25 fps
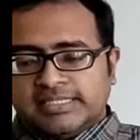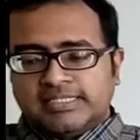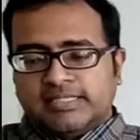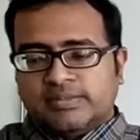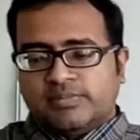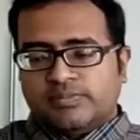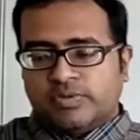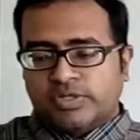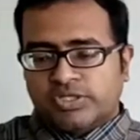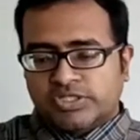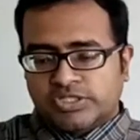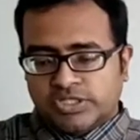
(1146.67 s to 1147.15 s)

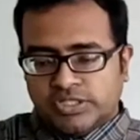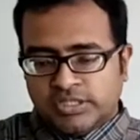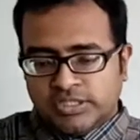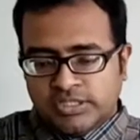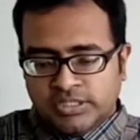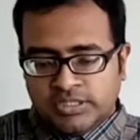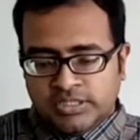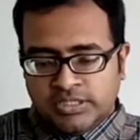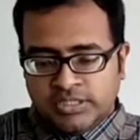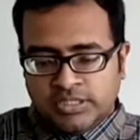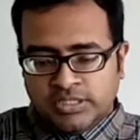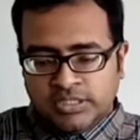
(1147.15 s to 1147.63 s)
sub
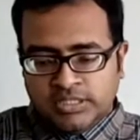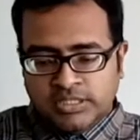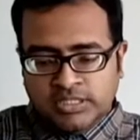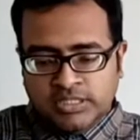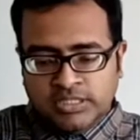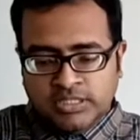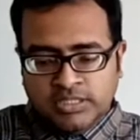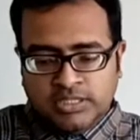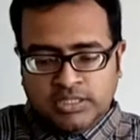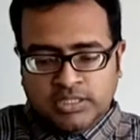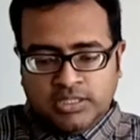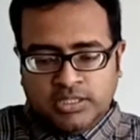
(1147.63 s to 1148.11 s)
question,
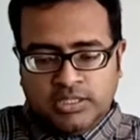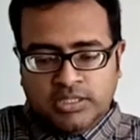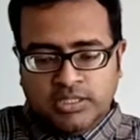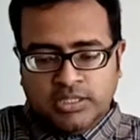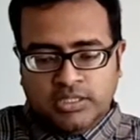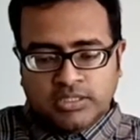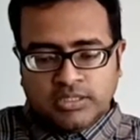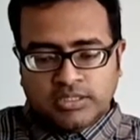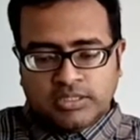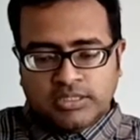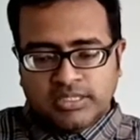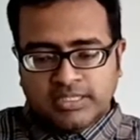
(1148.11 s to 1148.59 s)

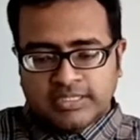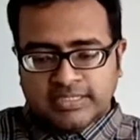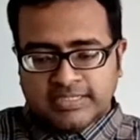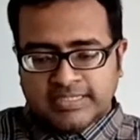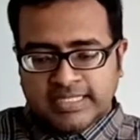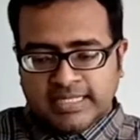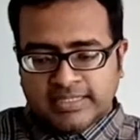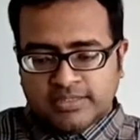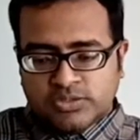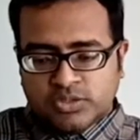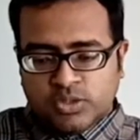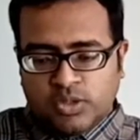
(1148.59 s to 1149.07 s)
the
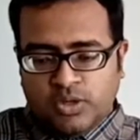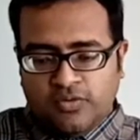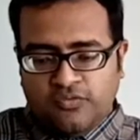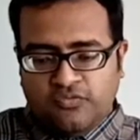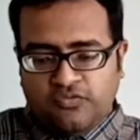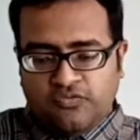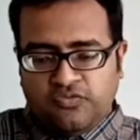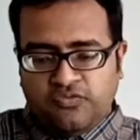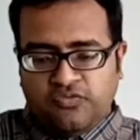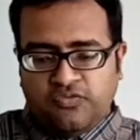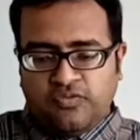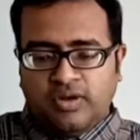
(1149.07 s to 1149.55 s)
set
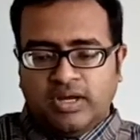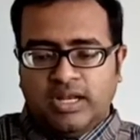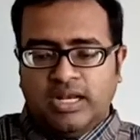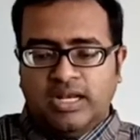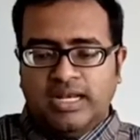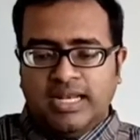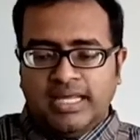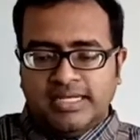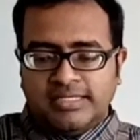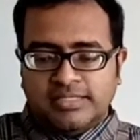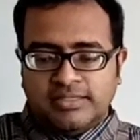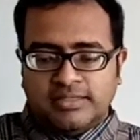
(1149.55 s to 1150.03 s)
of
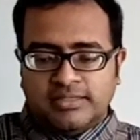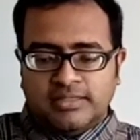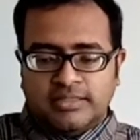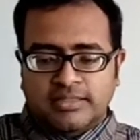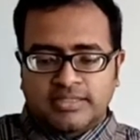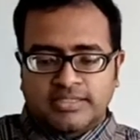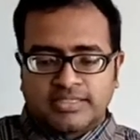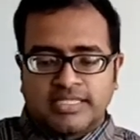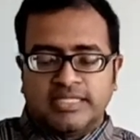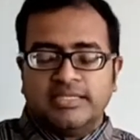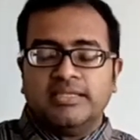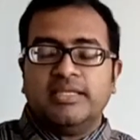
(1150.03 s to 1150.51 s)

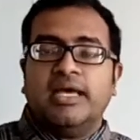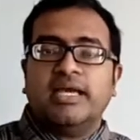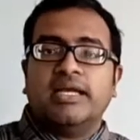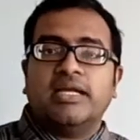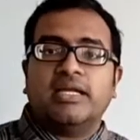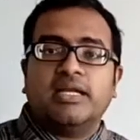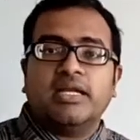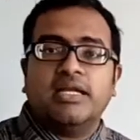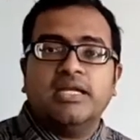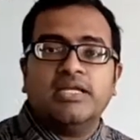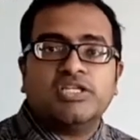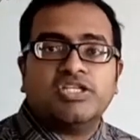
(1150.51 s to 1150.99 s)
letters in the
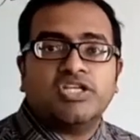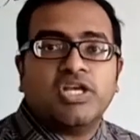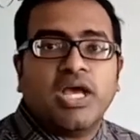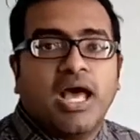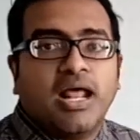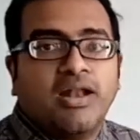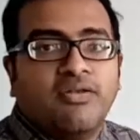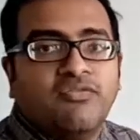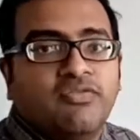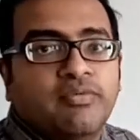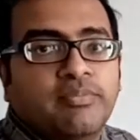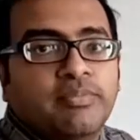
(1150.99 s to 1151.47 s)
English
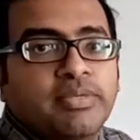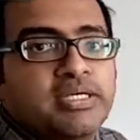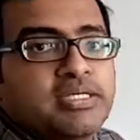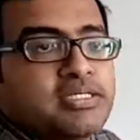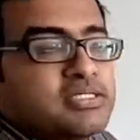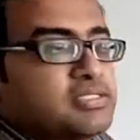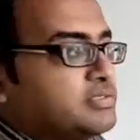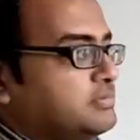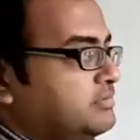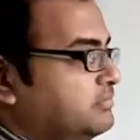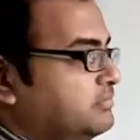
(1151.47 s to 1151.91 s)
alphabet.